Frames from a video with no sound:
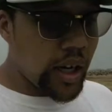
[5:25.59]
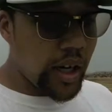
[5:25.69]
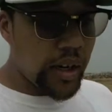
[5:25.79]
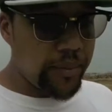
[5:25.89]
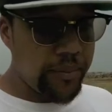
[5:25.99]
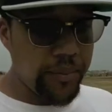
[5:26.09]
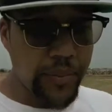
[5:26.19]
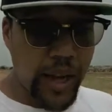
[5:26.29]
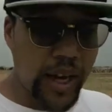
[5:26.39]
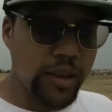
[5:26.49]
um,
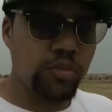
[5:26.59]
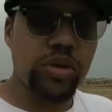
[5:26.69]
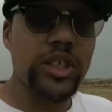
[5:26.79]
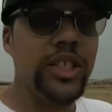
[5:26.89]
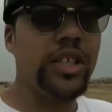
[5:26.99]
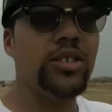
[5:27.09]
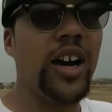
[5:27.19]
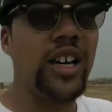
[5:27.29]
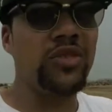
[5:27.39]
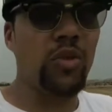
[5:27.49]
I appreciate you
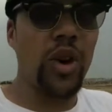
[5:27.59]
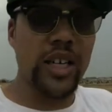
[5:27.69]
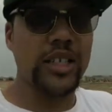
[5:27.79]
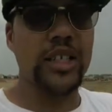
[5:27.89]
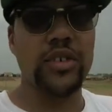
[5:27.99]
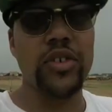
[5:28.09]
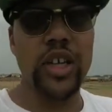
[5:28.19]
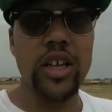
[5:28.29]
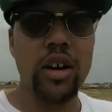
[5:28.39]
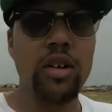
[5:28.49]
guys for watching this
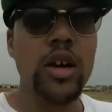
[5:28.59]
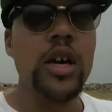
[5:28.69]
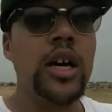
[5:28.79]
video.